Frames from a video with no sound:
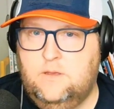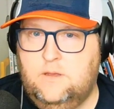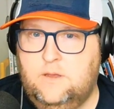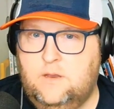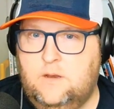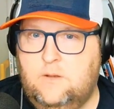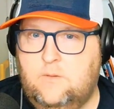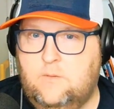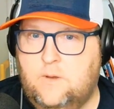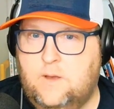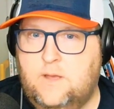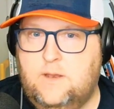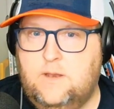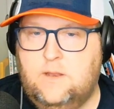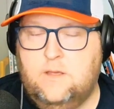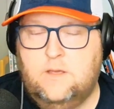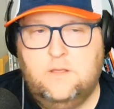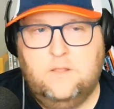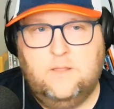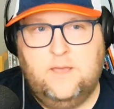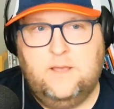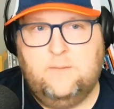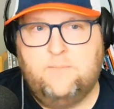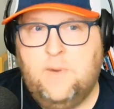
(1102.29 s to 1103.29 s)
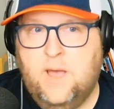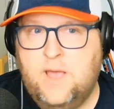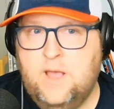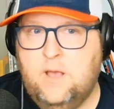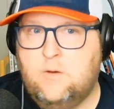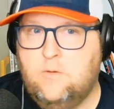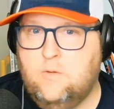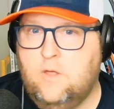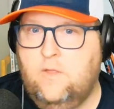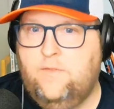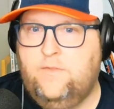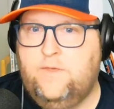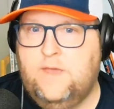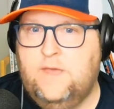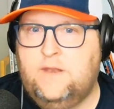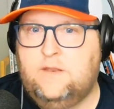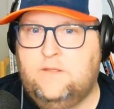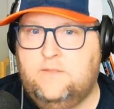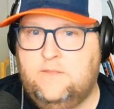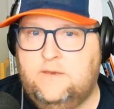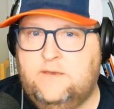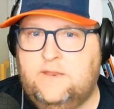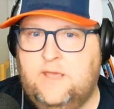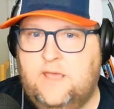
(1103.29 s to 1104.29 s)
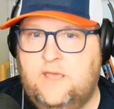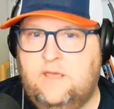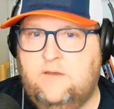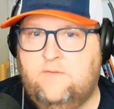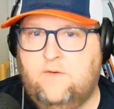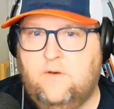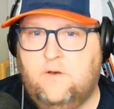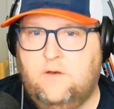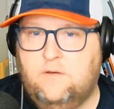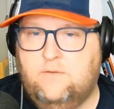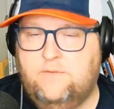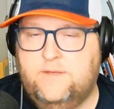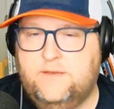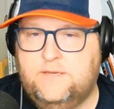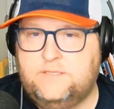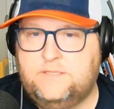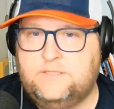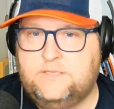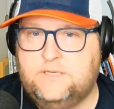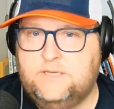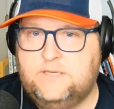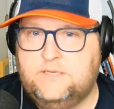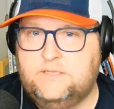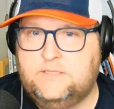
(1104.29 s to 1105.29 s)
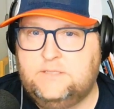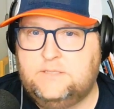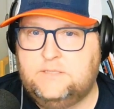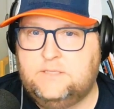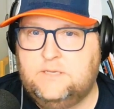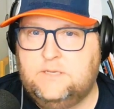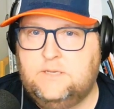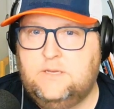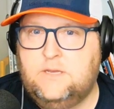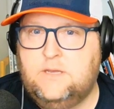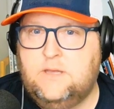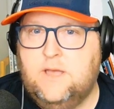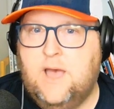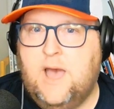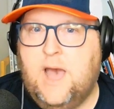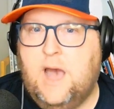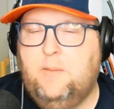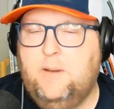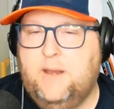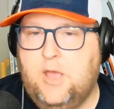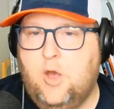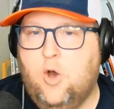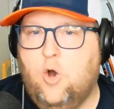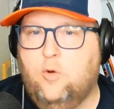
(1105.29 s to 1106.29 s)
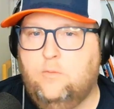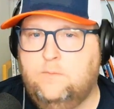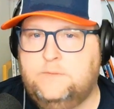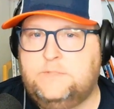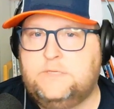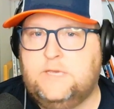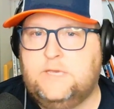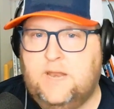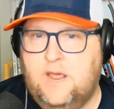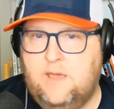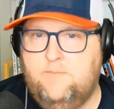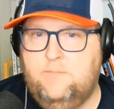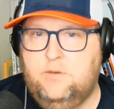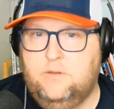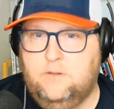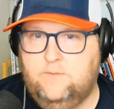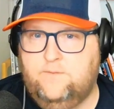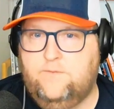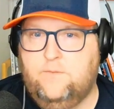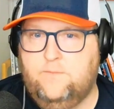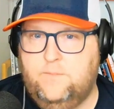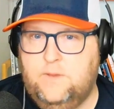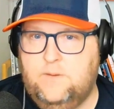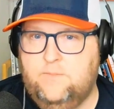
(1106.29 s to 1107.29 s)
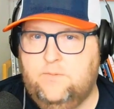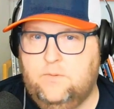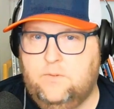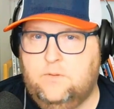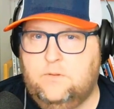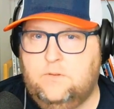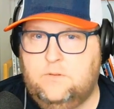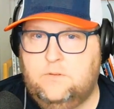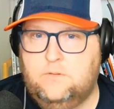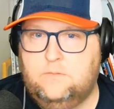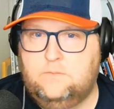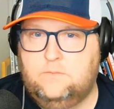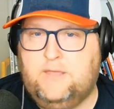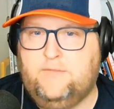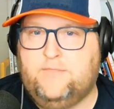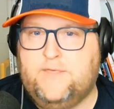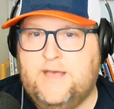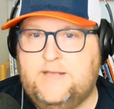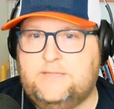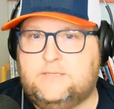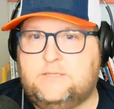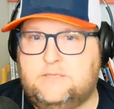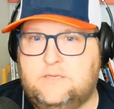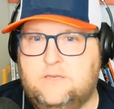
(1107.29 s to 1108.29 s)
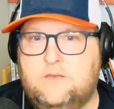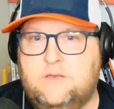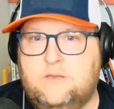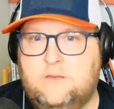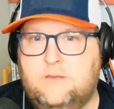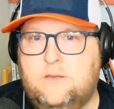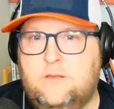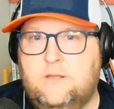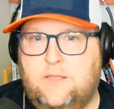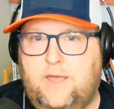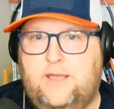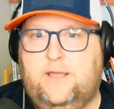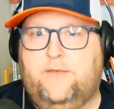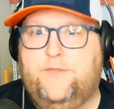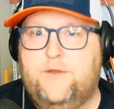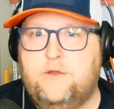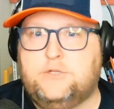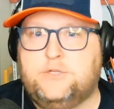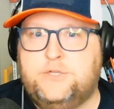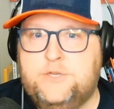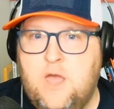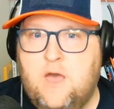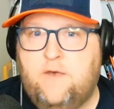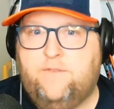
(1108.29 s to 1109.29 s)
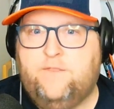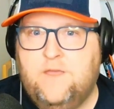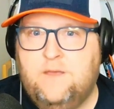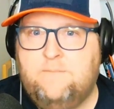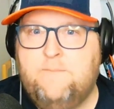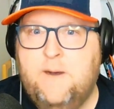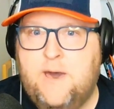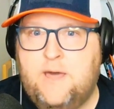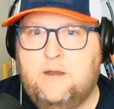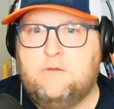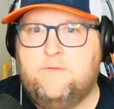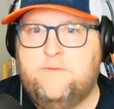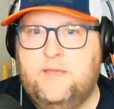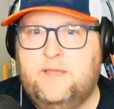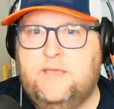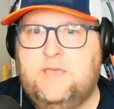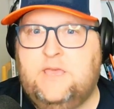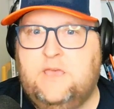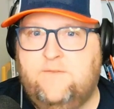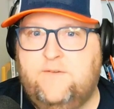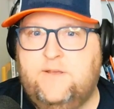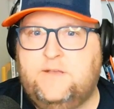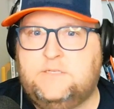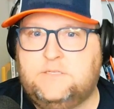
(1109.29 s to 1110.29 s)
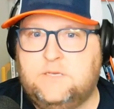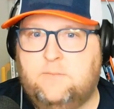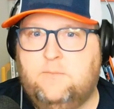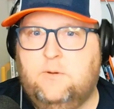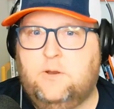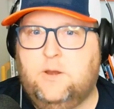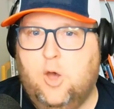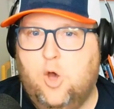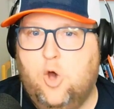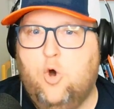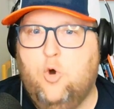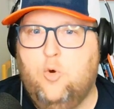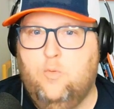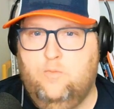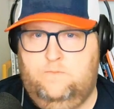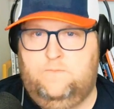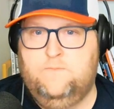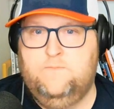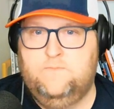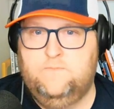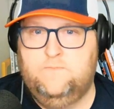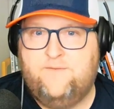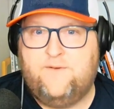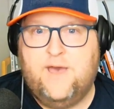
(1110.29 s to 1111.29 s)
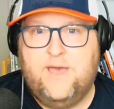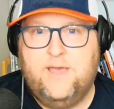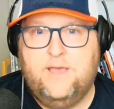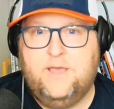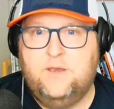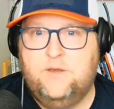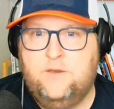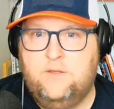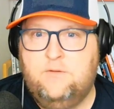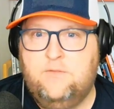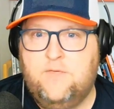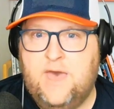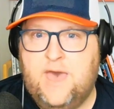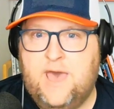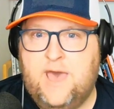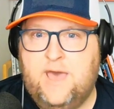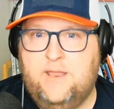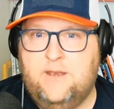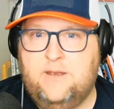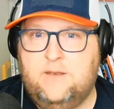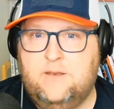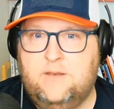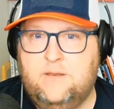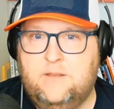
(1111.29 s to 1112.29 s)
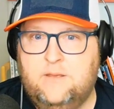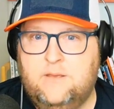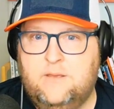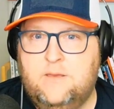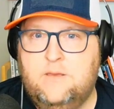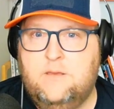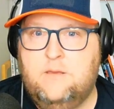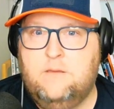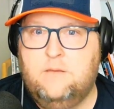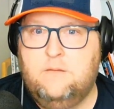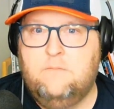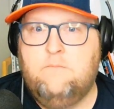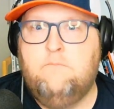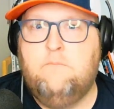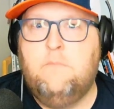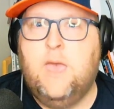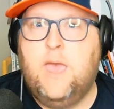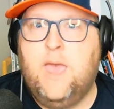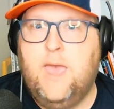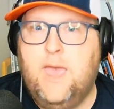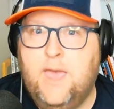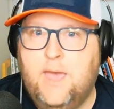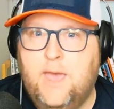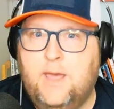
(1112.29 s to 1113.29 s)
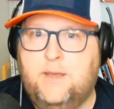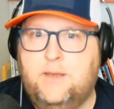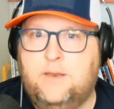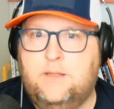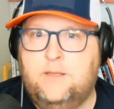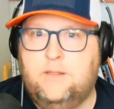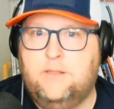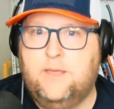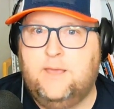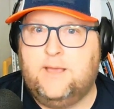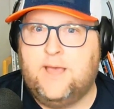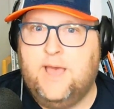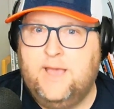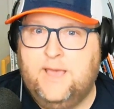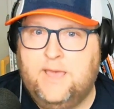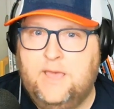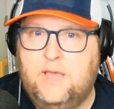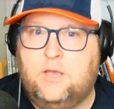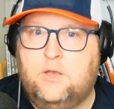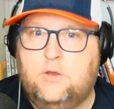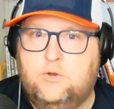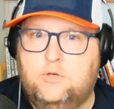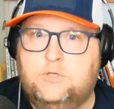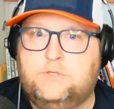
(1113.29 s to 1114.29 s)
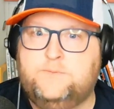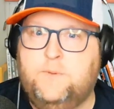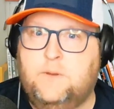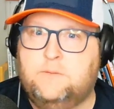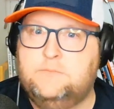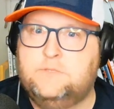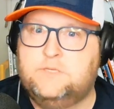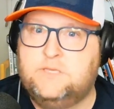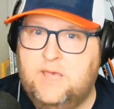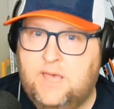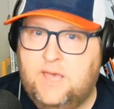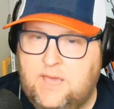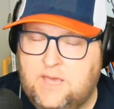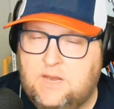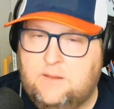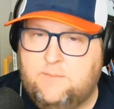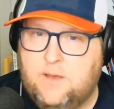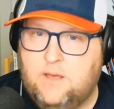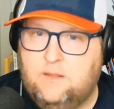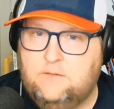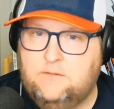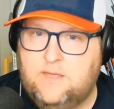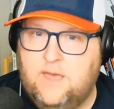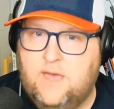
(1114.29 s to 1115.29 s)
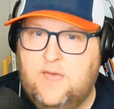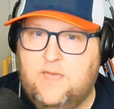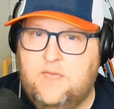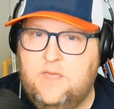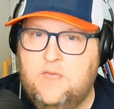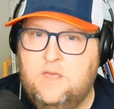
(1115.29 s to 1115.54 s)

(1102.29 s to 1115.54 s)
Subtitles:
You know what? Like, my goal at the end of the day of all of this is, how many homes can I build for people? Like, that's like, there's nothing better than giving someone a home. If I can do that, man, like, I get goosebumps thinking about that.